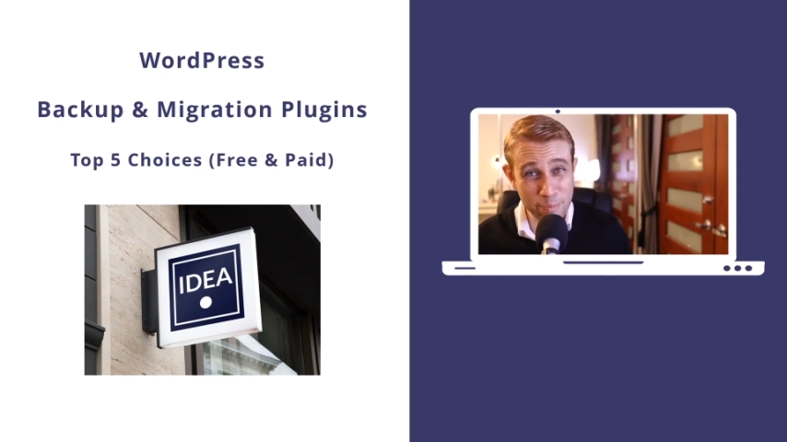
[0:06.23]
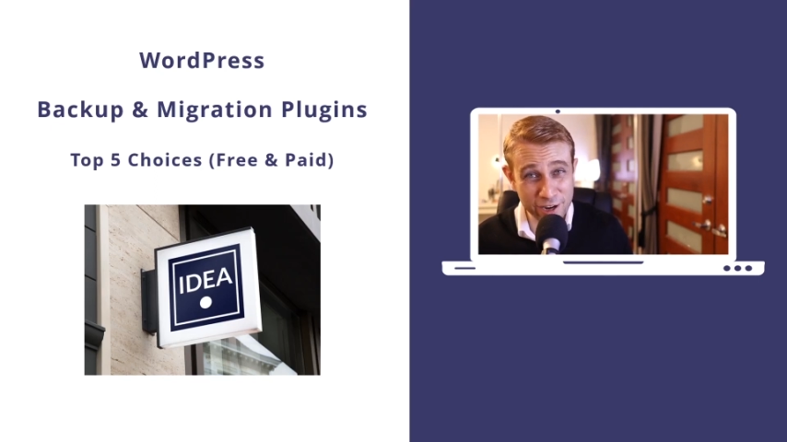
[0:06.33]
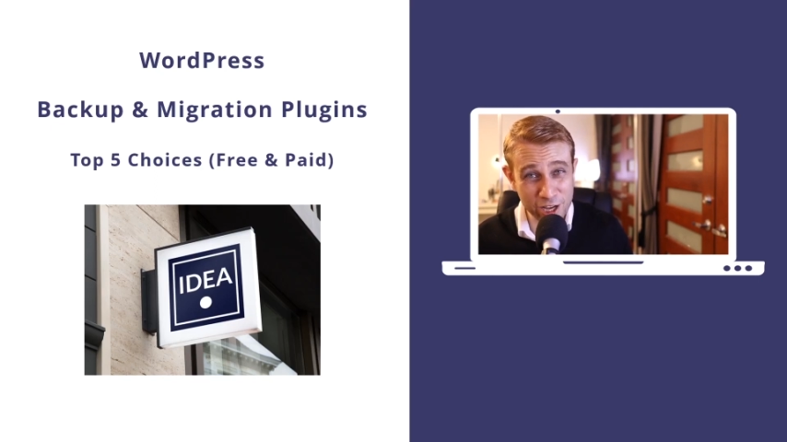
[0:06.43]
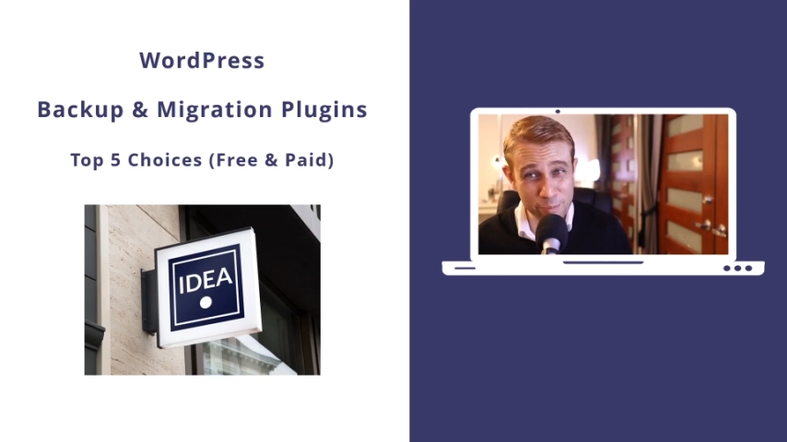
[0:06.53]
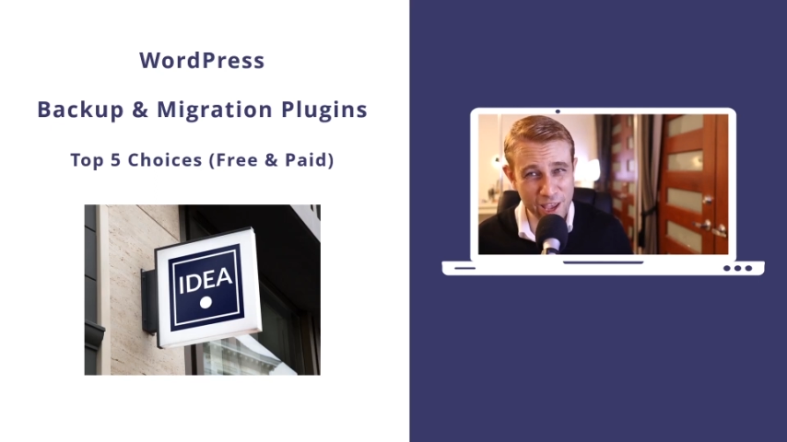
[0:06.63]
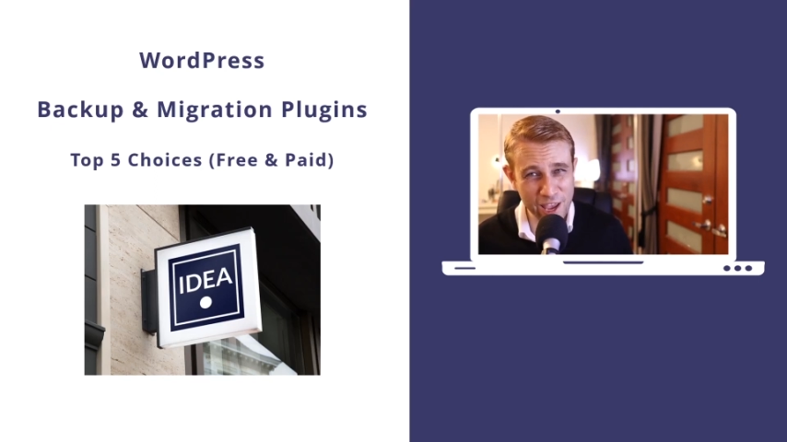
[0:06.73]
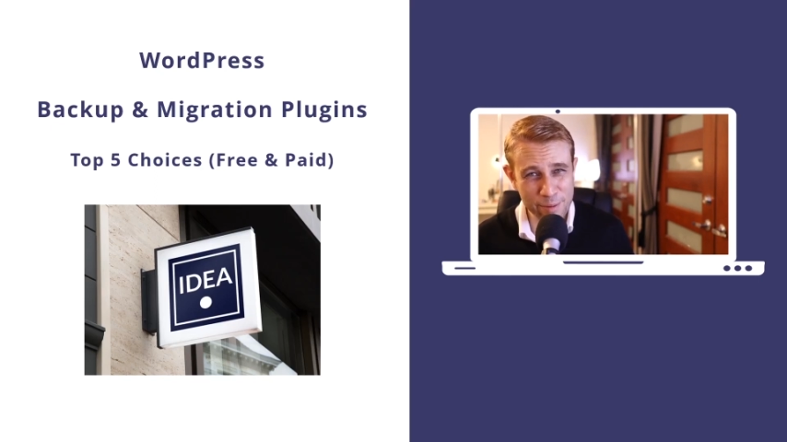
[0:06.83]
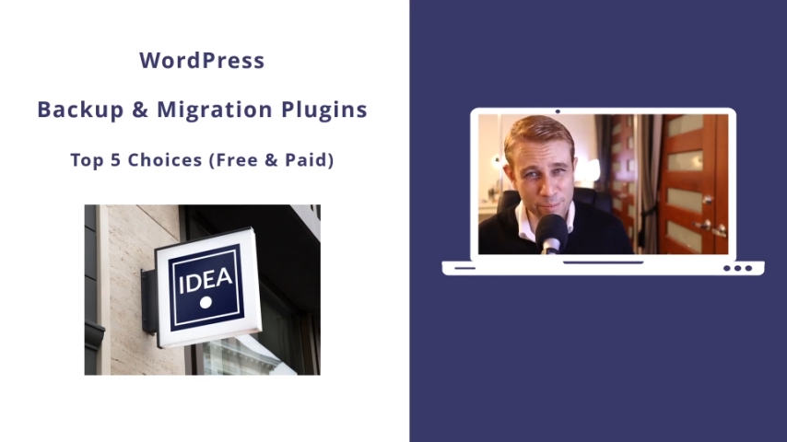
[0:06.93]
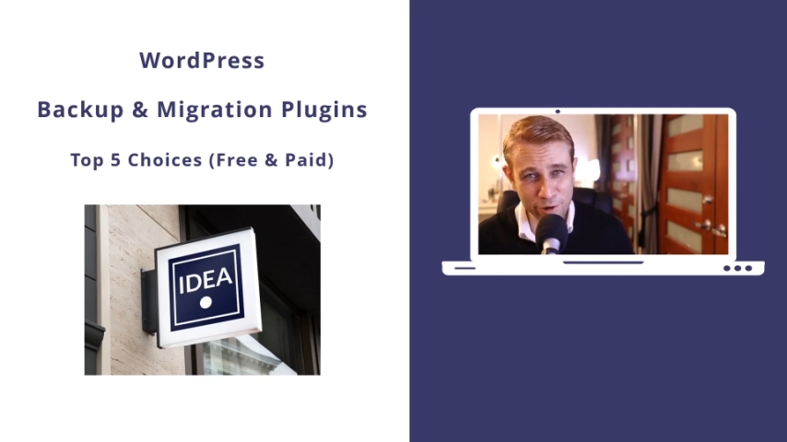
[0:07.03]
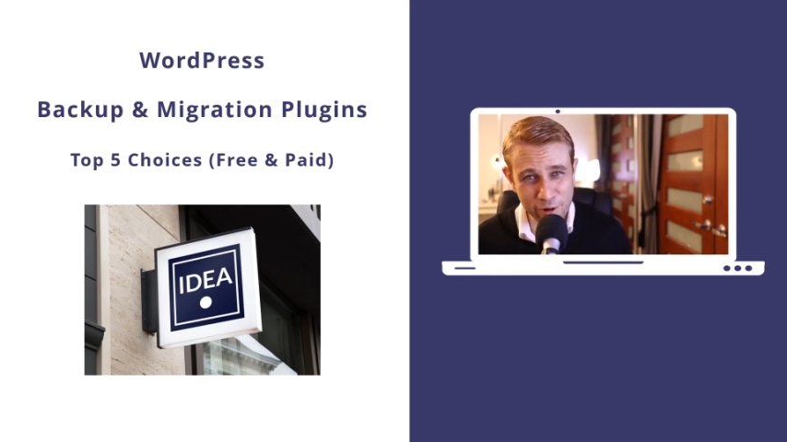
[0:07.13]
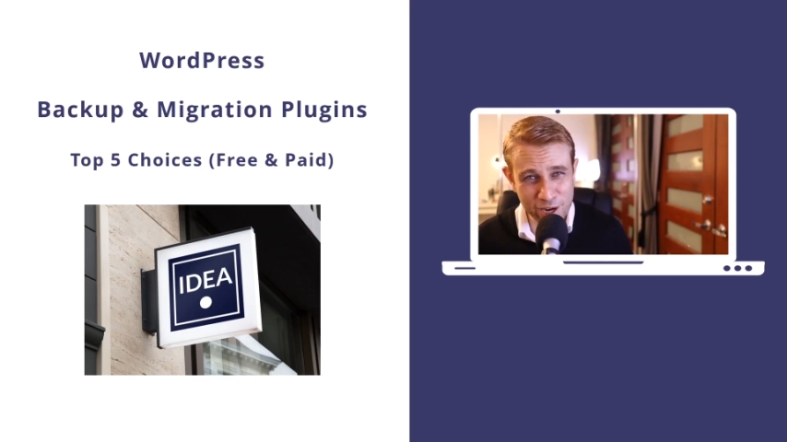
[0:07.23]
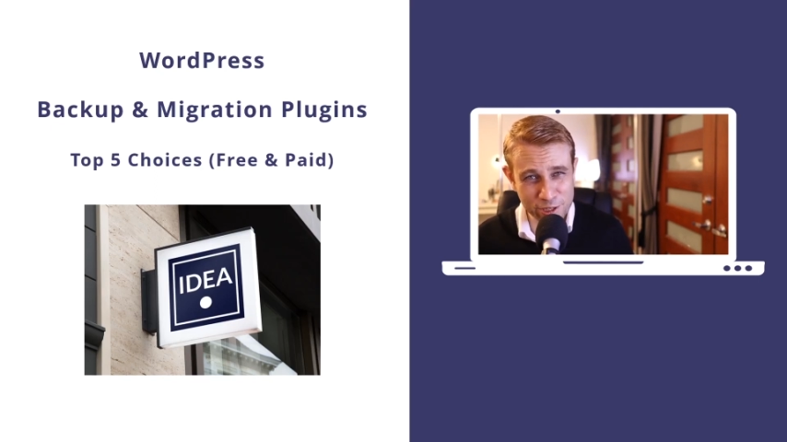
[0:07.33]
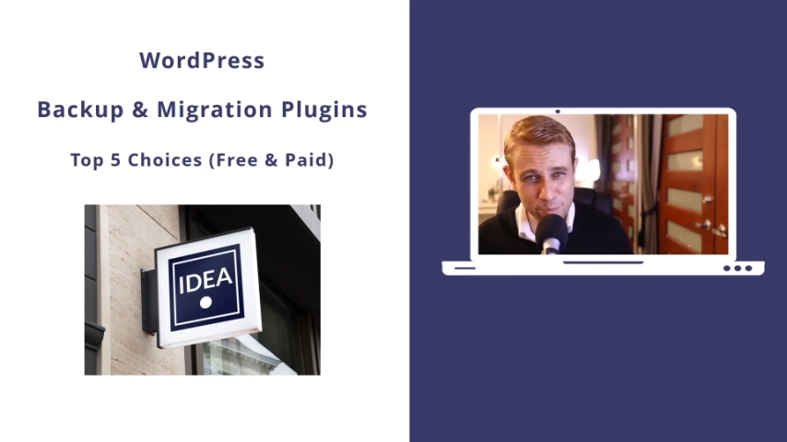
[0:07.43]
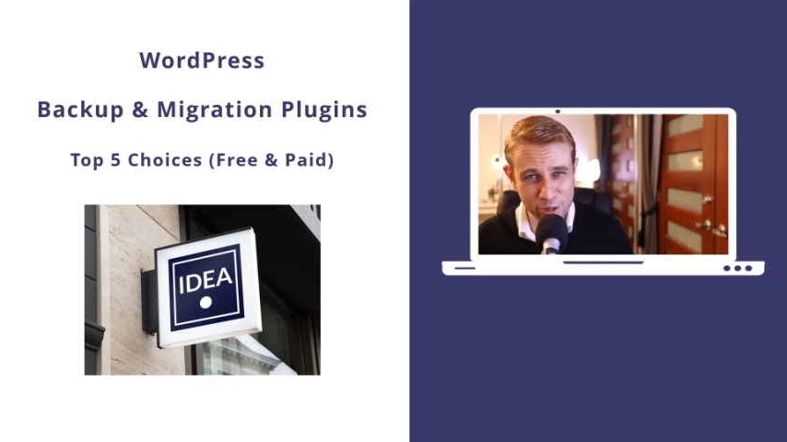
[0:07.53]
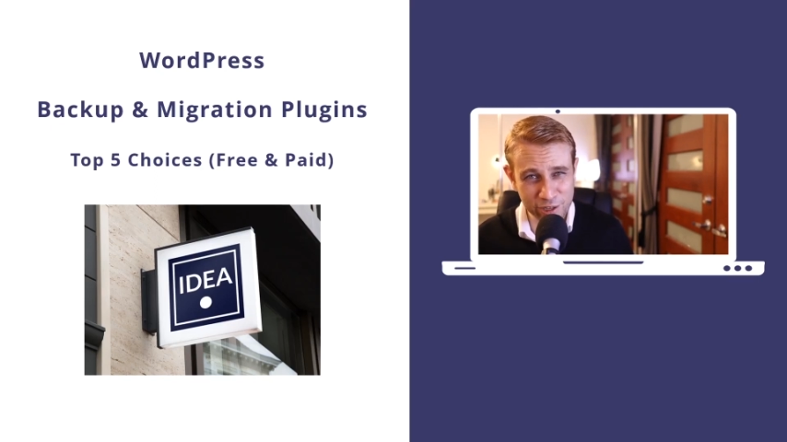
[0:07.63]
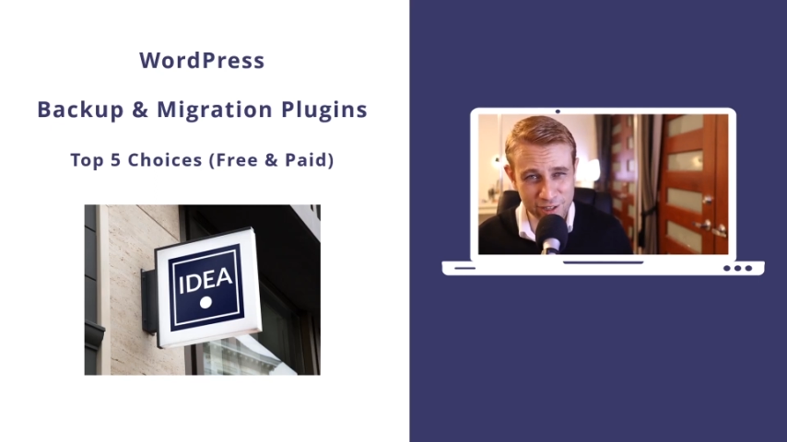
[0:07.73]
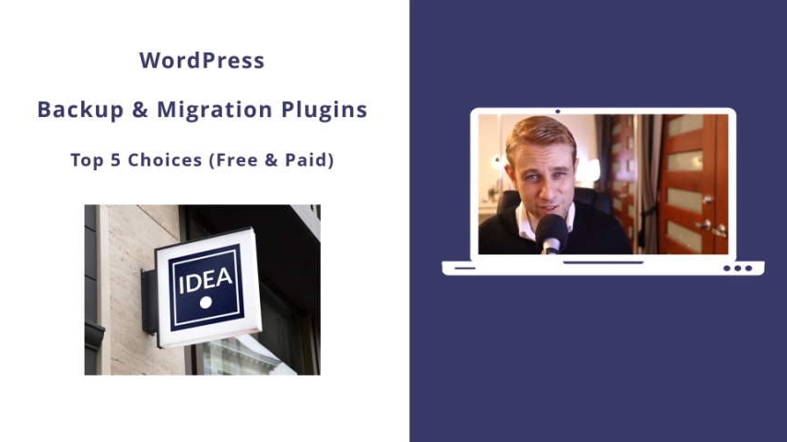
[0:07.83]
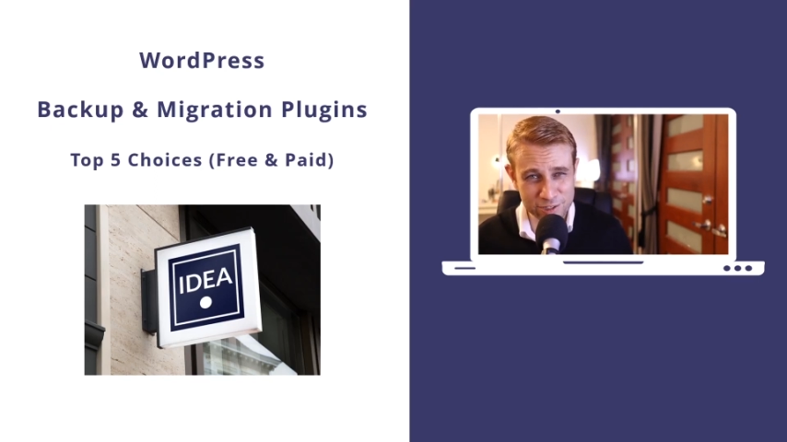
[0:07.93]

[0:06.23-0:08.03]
backup and migration plugins.